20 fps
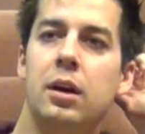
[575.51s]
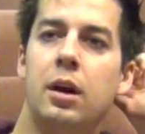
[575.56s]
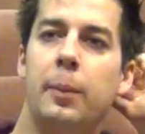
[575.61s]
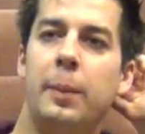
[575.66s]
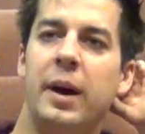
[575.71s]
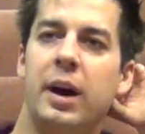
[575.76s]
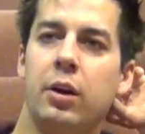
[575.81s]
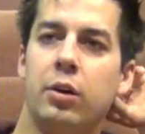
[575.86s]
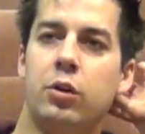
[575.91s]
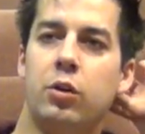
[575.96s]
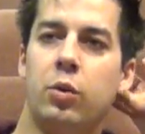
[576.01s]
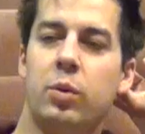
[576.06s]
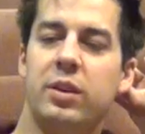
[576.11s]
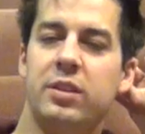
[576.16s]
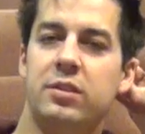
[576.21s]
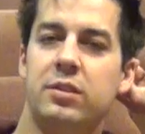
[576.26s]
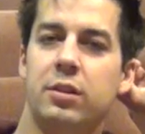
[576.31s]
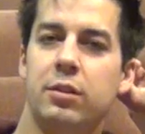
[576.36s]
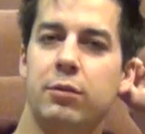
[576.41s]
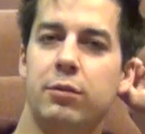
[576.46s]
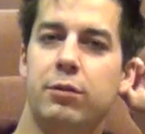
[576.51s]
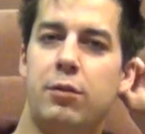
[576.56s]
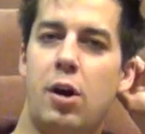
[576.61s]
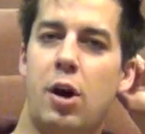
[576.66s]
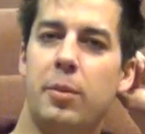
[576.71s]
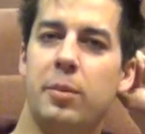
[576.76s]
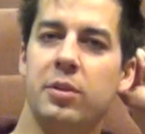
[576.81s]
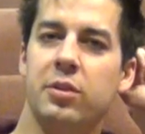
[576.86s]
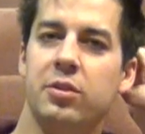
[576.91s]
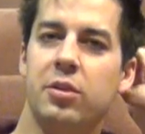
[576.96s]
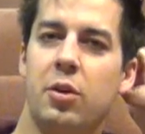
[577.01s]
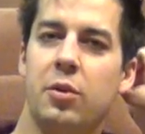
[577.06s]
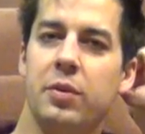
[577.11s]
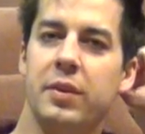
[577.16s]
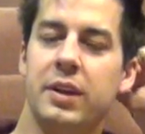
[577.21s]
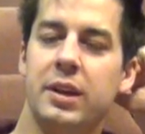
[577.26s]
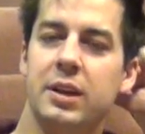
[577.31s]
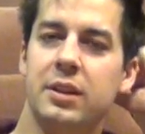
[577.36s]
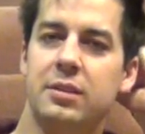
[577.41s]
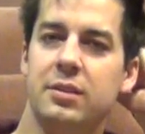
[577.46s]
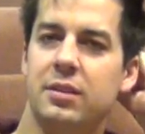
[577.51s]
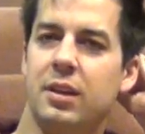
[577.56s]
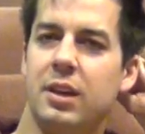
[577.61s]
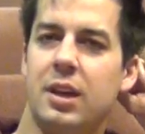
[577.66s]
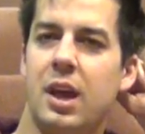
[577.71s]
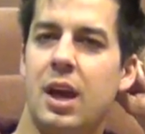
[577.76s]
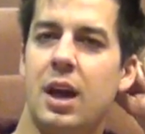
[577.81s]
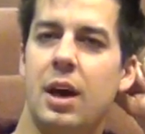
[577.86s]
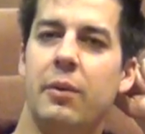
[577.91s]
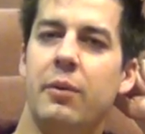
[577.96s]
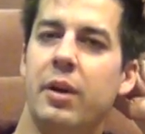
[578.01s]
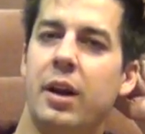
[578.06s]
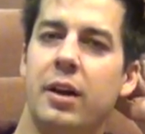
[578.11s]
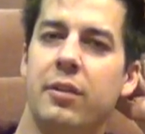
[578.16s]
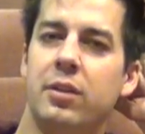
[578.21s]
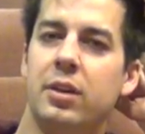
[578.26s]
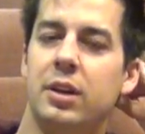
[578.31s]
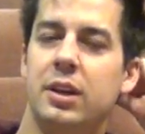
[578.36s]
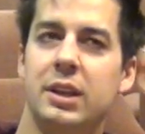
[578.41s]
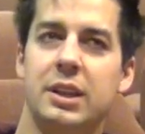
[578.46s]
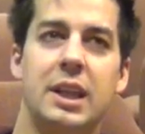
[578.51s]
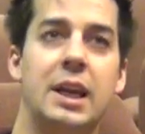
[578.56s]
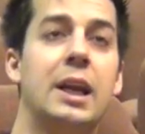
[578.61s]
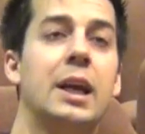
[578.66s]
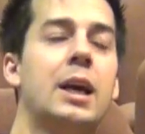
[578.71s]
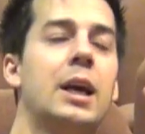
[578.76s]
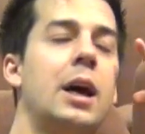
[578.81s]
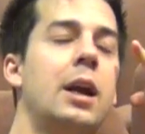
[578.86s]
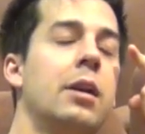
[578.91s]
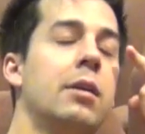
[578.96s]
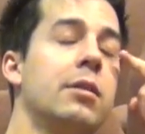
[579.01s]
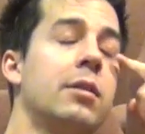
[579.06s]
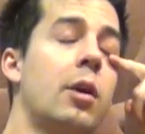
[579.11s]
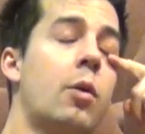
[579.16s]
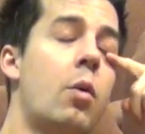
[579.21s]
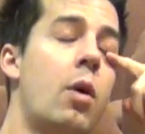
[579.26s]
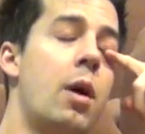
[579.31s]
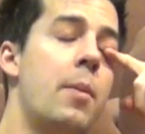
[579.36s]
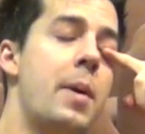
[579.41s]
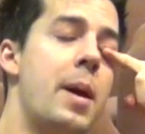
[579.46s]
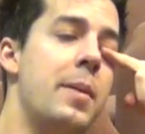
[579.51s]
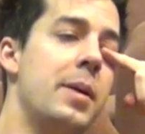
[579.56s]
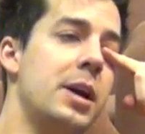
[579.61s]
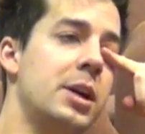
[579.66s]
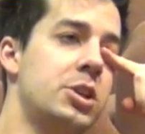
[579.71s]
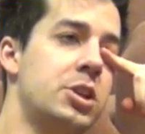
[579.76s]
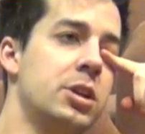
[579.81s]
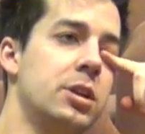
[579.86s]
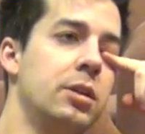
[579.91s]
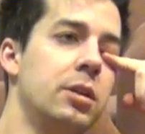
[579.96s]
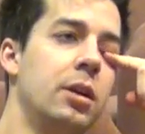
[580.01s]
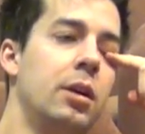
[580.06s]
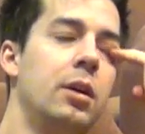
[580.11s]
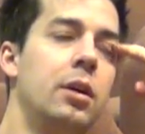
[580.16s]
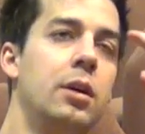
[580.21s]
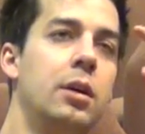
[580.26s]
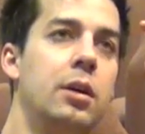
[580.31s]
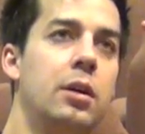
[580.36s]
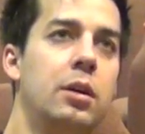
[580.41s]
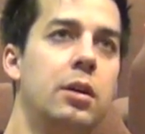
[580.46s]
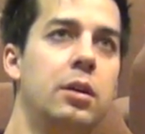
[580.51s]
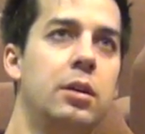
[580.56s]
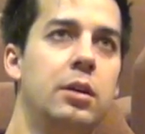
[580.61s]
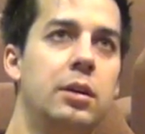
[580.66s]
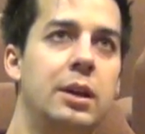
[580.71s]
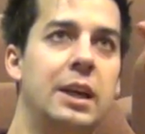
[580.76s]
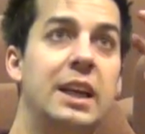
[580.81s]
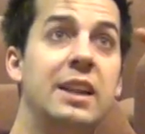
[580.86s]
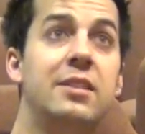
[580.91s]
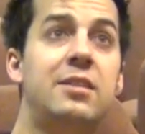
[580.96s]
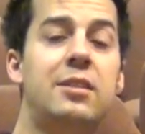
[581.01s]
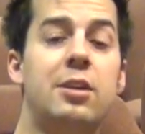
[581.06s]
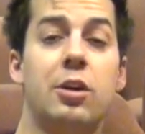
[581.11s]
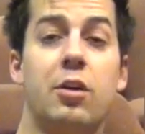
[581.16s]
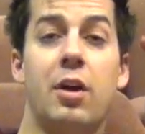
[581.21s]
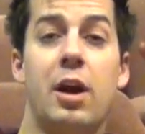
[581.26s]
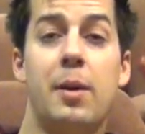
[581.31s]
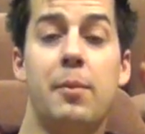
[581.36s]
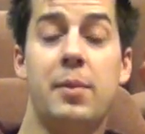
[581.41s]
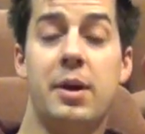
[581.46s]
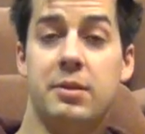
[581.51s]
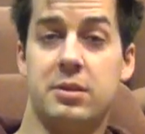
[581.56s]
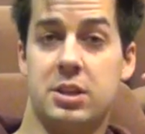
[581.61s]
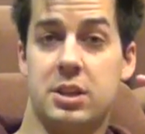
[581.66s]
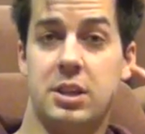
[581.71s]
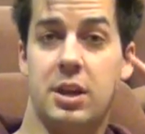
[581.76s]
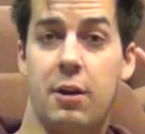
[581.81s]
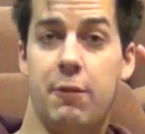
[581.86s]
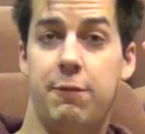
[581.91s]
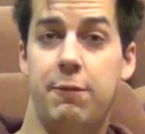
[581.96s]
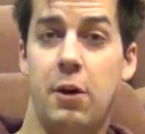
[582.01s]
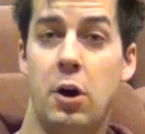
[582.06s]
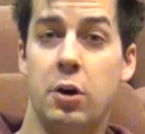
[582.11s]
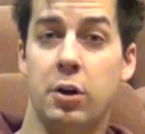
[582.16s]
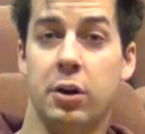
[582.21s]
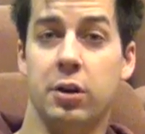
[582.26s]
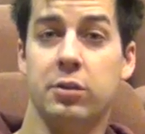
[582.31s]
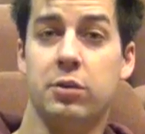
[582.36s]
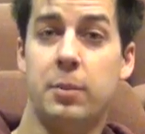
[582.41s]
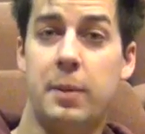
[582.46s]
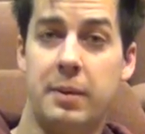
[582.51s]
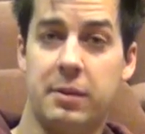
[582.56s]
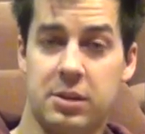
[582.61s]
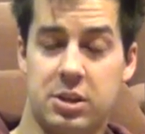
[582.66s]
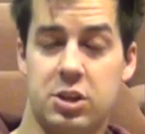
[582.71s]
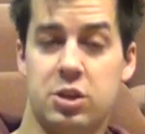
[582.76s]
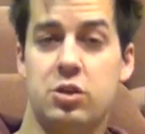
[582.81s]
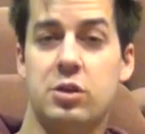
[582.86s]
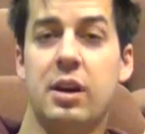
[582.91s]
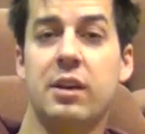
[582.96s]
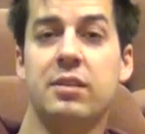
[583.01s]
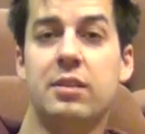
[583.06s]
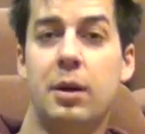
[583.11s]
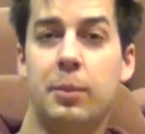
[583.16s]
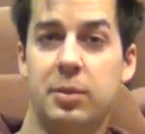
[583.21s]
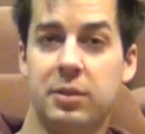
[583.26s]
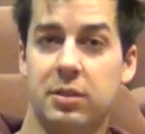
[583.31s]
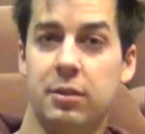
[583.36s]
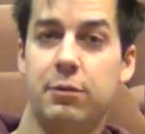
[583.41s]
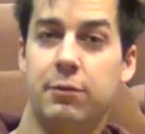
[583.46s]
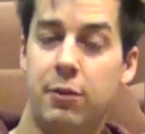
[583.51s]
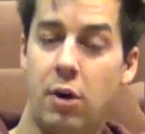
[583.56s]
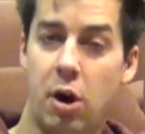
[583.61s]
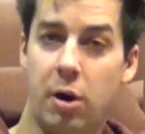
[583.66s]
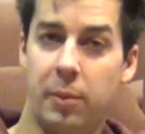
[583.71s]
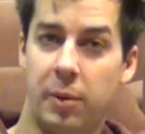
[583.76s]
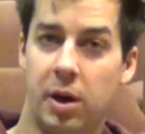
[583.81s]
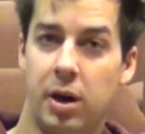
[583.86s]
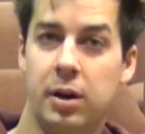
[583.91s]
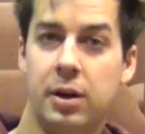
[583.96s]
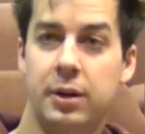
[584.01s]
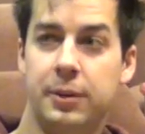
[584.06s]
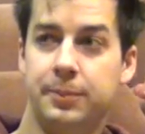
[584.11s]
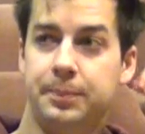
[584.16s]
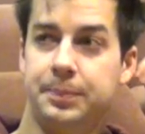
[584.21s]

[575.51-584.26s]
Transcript: about Christian Farmers Only? And she's like, yeah, whatever. And then it kind of was like, well, maybe I should Instagram, maybe I should take a photo, so maybe I should dress up as a farmer.